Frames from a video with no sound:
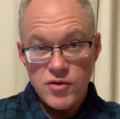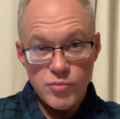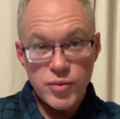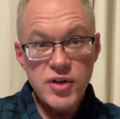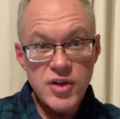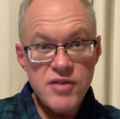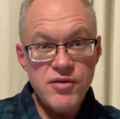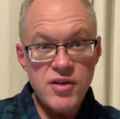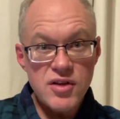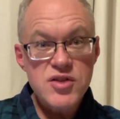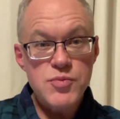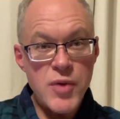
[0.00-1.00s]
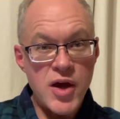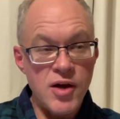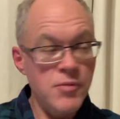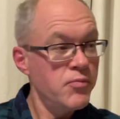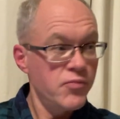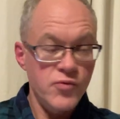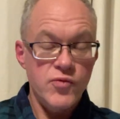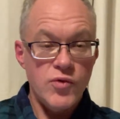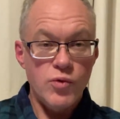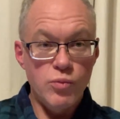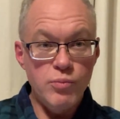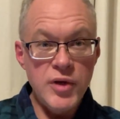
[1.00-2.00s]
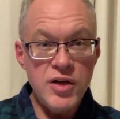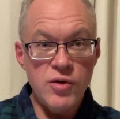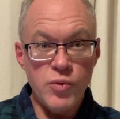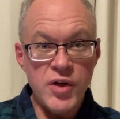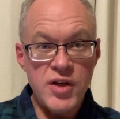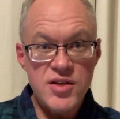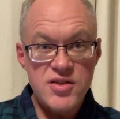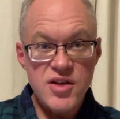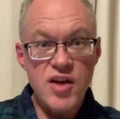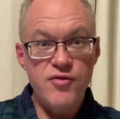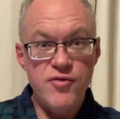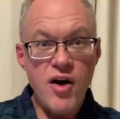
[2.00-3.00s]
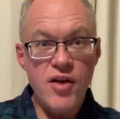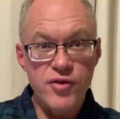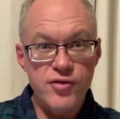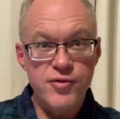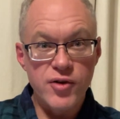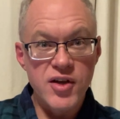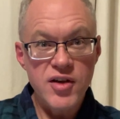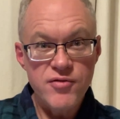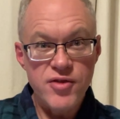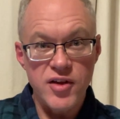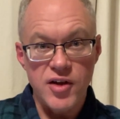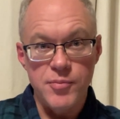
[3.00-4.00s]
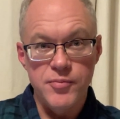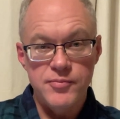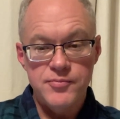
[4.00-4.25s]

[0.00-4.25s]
believing this man minute when he said, Father, forgive them.